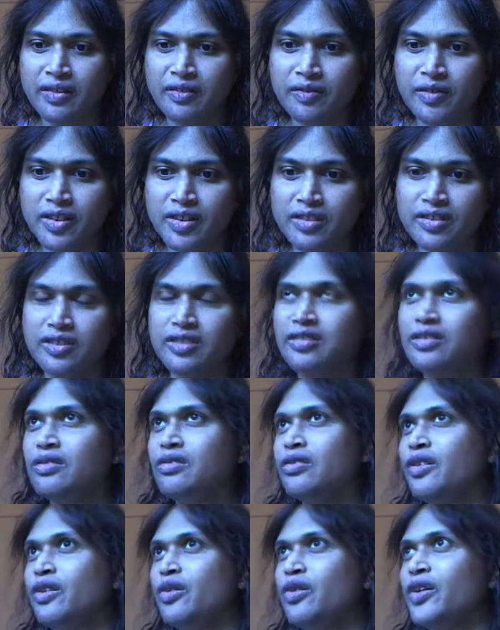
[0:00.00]
which is so
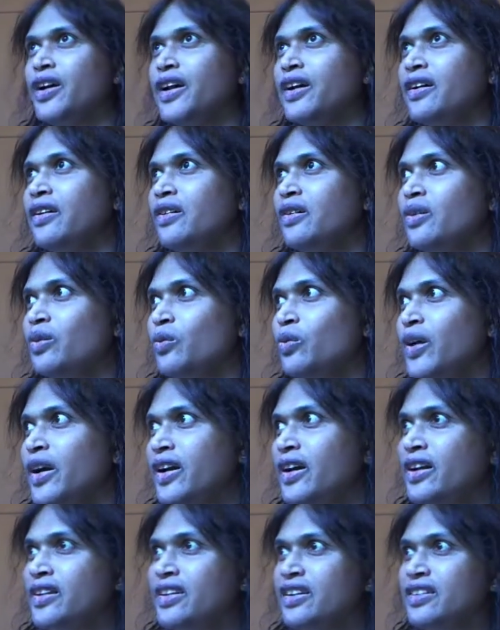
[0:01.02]
annoying. I don't know where,
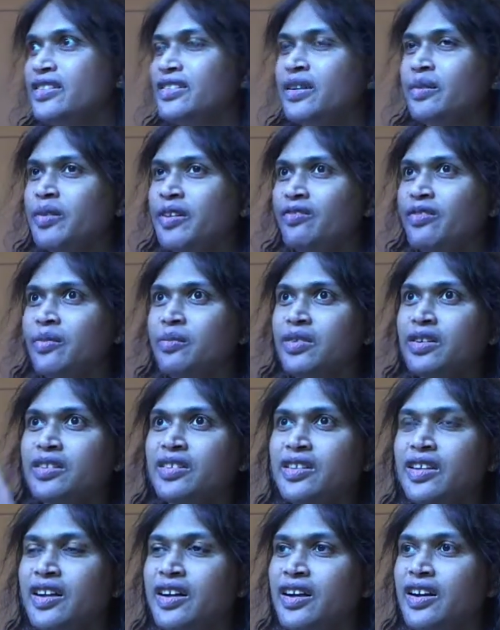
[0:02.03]
I think it's coming from this,
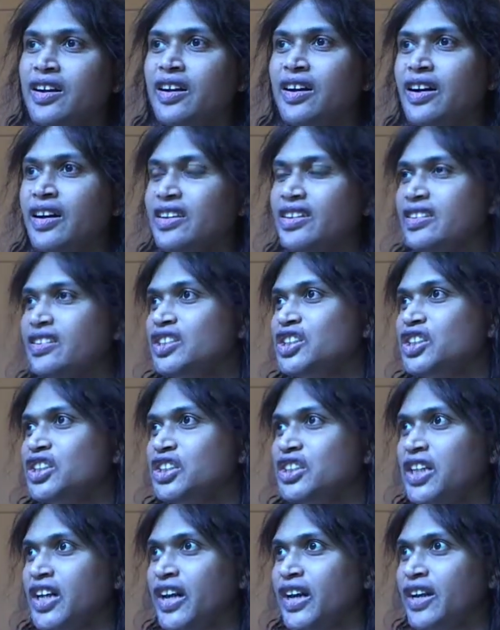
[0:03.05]
I think the
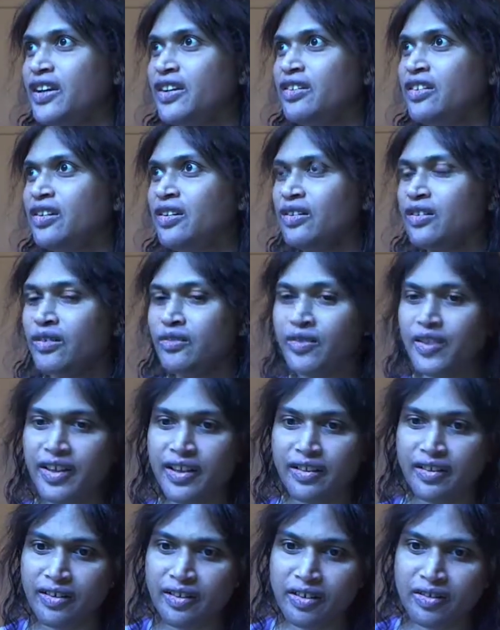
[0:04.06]
shade over
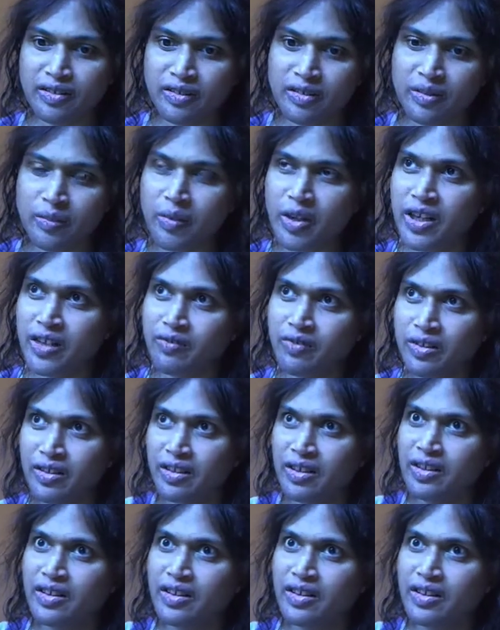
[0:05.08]
here has some kind of a